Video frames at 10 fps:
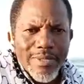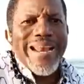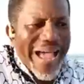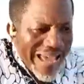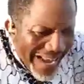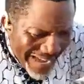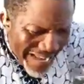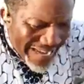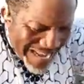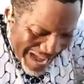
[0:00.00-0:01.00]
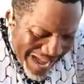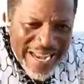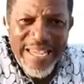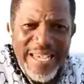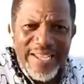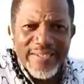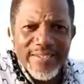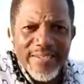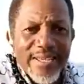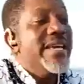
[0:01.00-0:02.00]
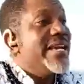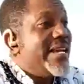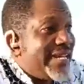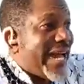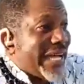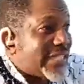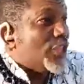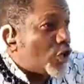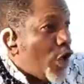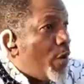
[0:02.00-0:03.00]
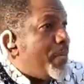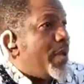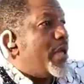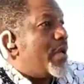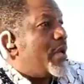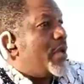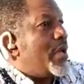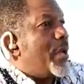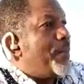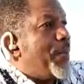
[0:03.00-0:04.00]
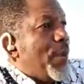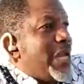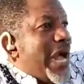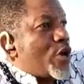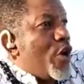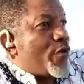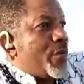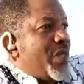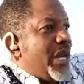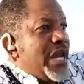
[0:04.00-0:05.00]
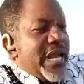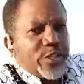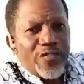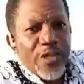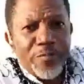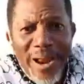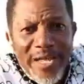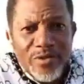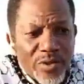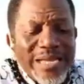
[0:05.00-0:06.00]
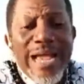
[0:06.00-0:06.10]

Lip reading: There are aliens. There are aliens. There are still some people that come from the lineage of this palace today.